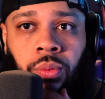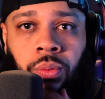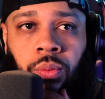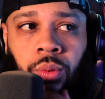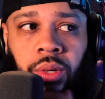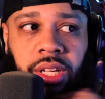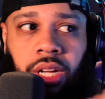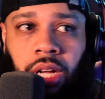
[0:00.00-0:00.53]

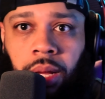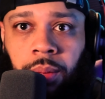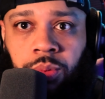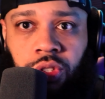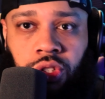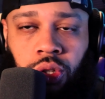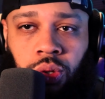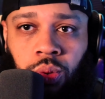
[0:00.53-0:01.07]
When it
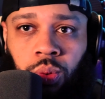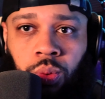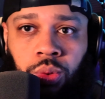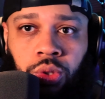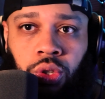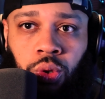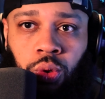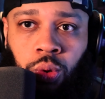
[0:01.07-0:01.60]
comes to
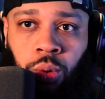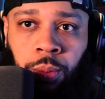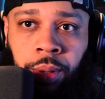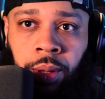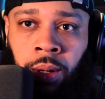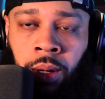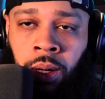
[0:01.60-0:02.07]
tube